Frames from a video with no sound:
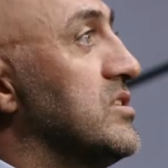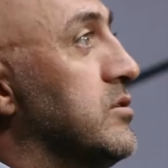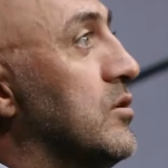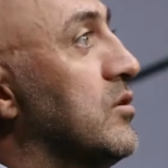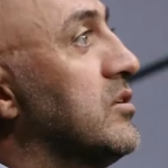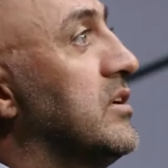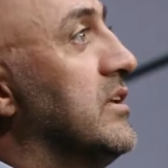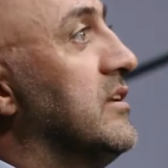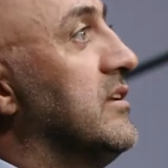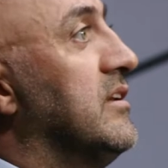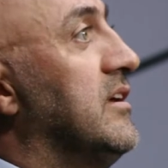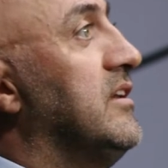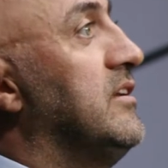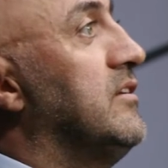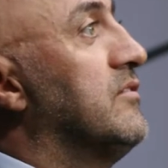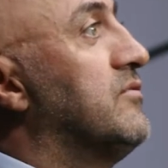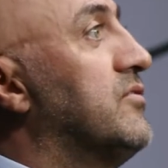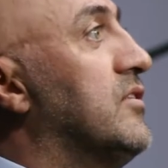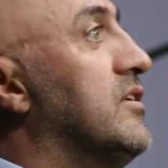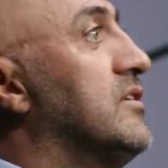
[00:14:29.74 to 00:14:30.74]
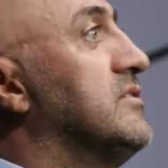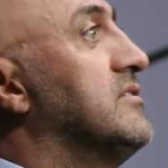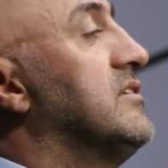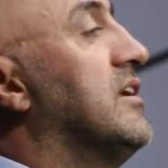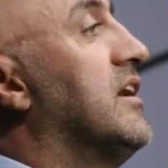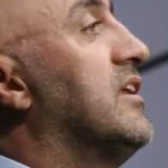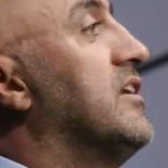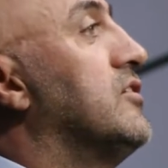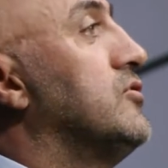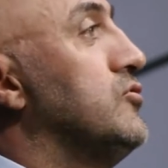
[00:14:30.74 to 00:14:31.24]
looking in the front,
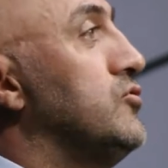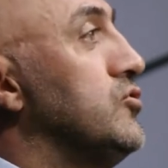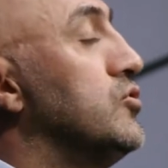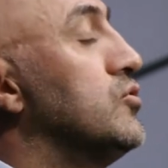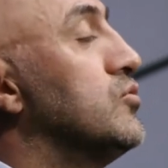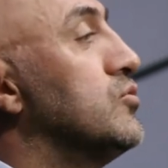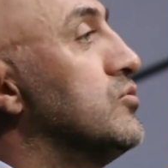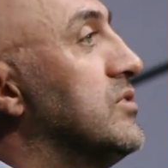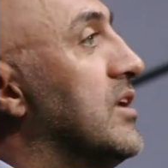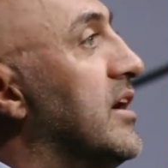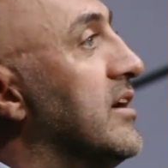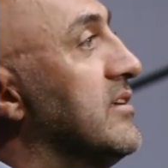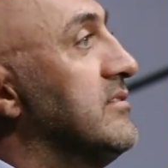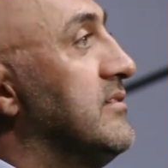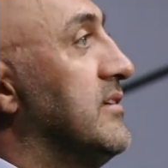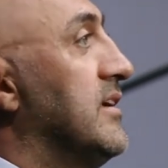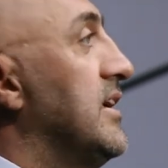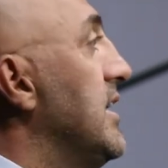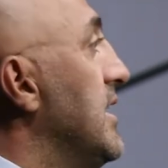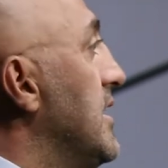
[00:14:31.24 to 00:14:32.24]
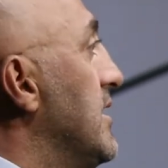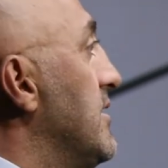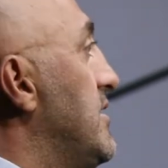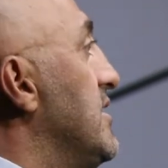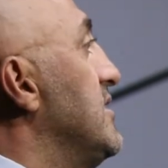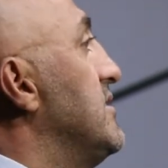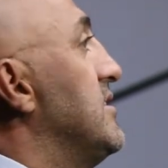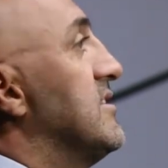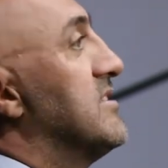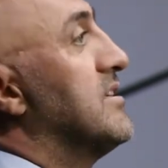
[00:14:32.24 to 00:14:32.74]
and I knew that
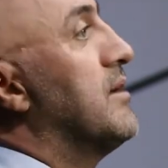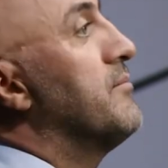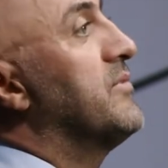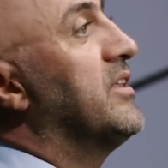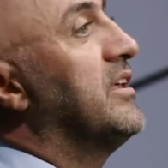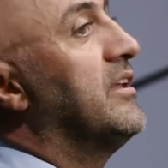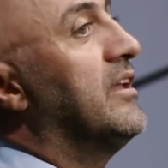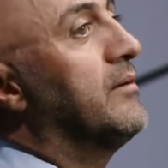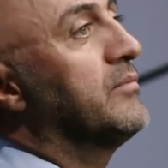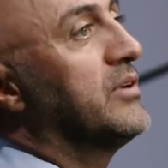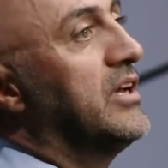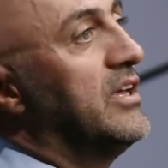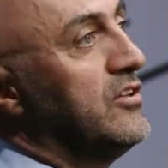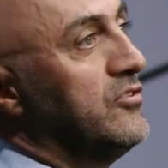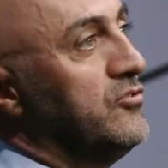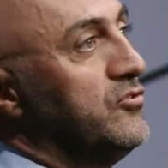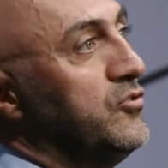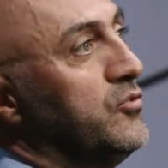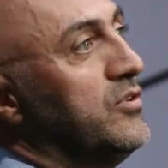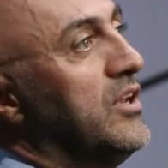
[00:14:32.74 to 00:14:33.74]
this is something I'm gonna do.